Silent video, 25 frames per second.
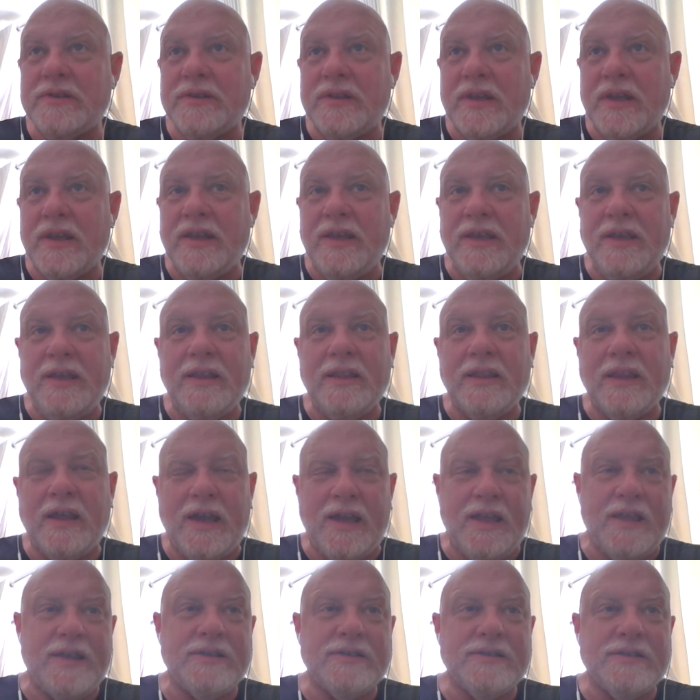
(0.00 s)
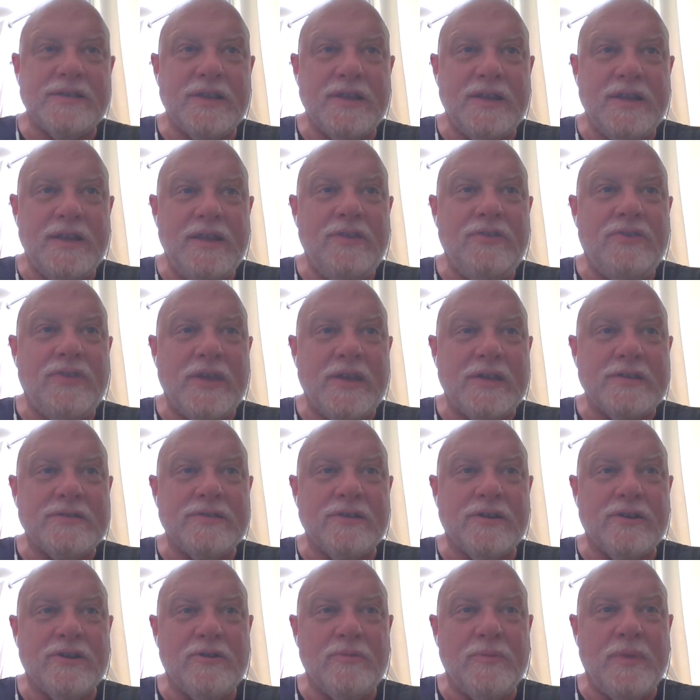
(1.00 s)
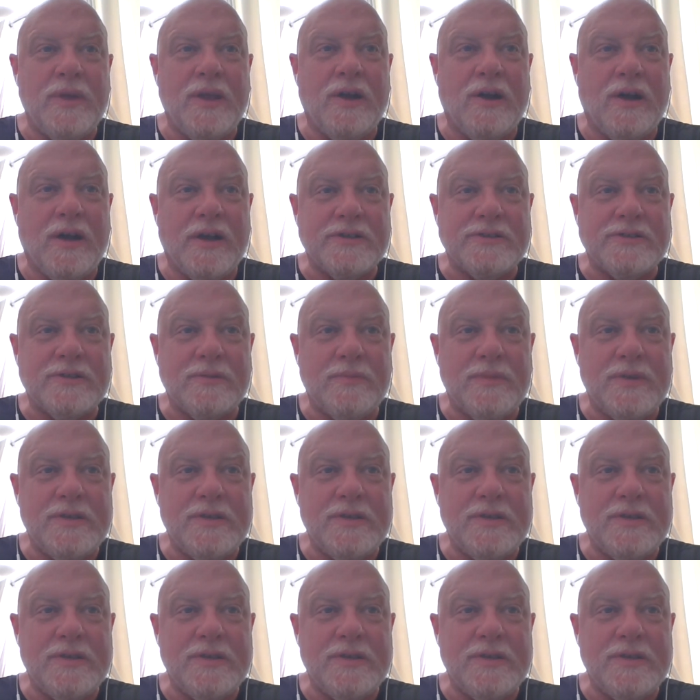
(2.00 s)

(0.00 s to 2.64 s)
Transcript: that he likes, that he thinks are going to be awesome.